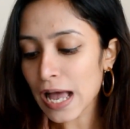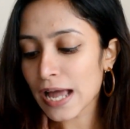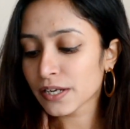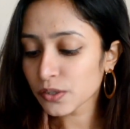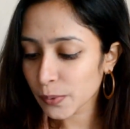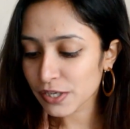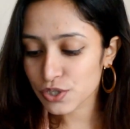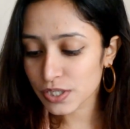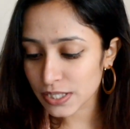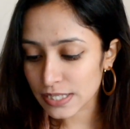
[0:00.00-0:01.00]
and her
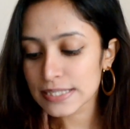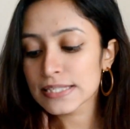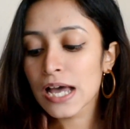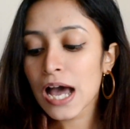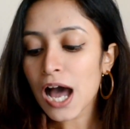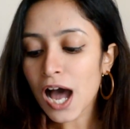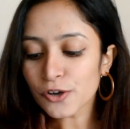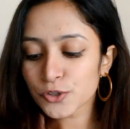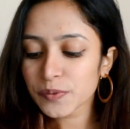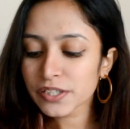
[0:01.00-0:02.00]
question is how
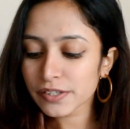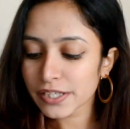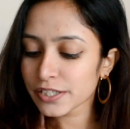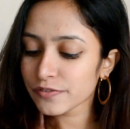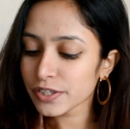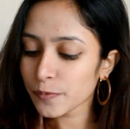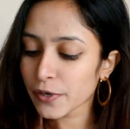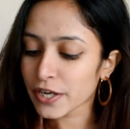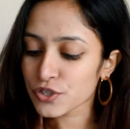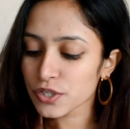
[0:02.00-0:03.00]
to be creative in the
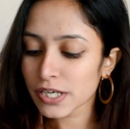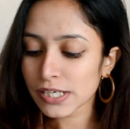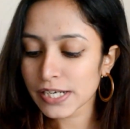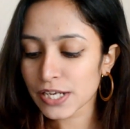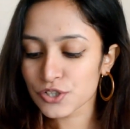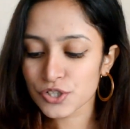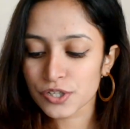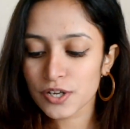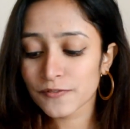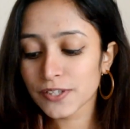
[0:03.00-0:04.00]
pressure and tension
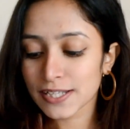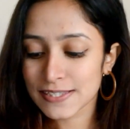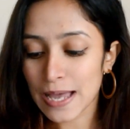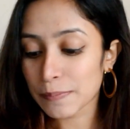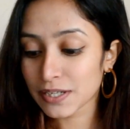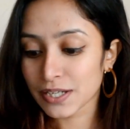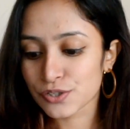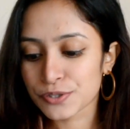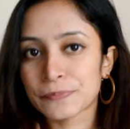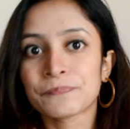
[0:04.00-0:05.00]
of the examination.